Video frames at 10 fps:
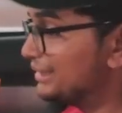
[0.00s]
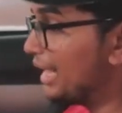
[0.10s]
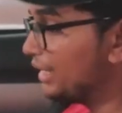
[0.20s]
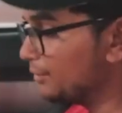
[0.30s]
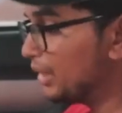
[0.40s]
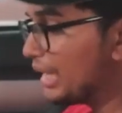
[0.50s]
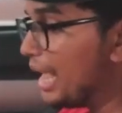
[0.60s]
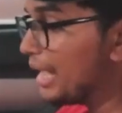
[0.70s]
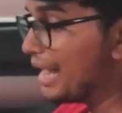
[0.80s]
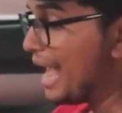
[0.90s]
Start up the
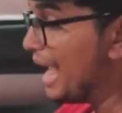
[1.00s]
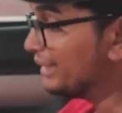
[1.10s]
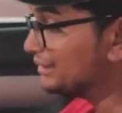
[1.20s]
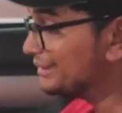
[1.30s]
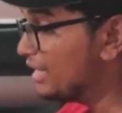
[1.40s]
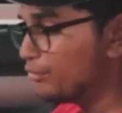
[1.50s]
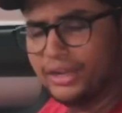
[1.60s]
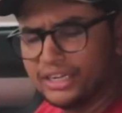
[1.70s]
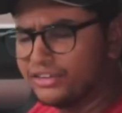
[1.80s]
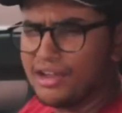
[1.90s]
car and see if we
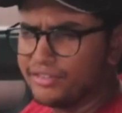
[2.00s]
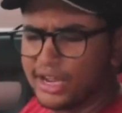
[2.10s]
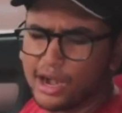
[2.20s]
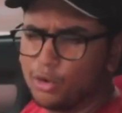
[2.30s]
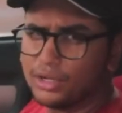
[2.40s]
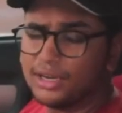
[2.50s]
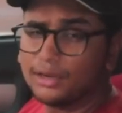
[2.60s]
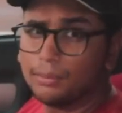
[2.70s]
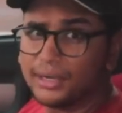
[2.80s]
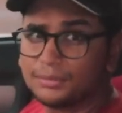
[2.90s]
can drive it around a
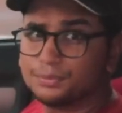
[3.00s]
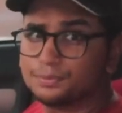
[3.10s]
little bit.